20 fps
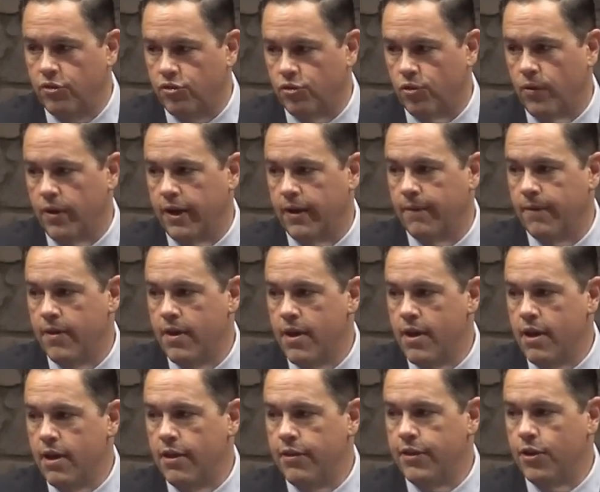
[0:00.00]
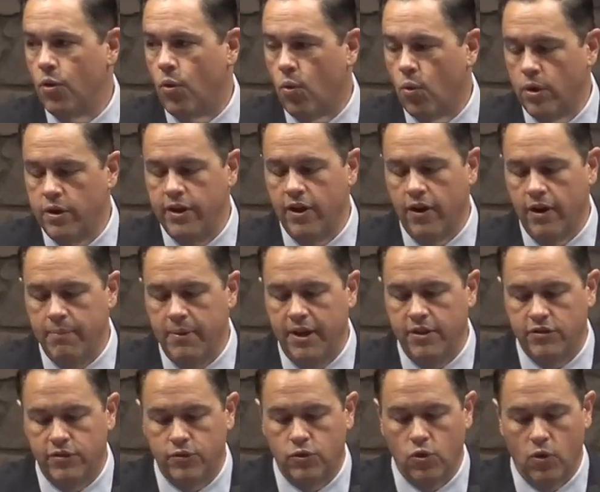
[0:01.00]
the ordinary means of grace. Look
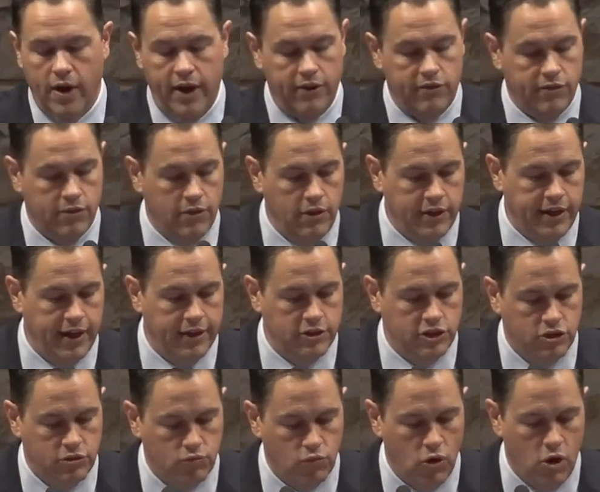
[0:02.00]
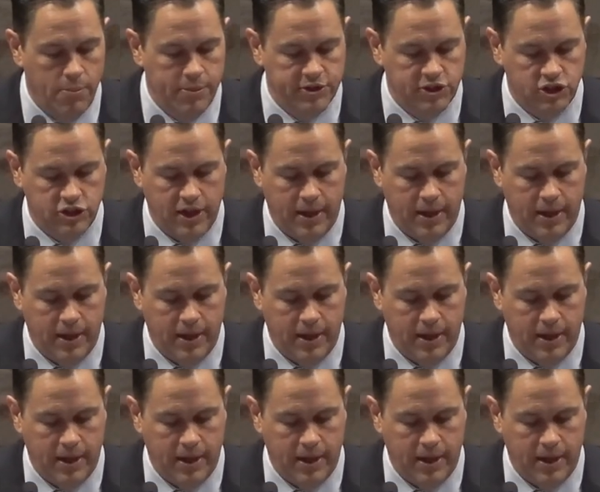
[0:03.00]
at Romans chapter 10.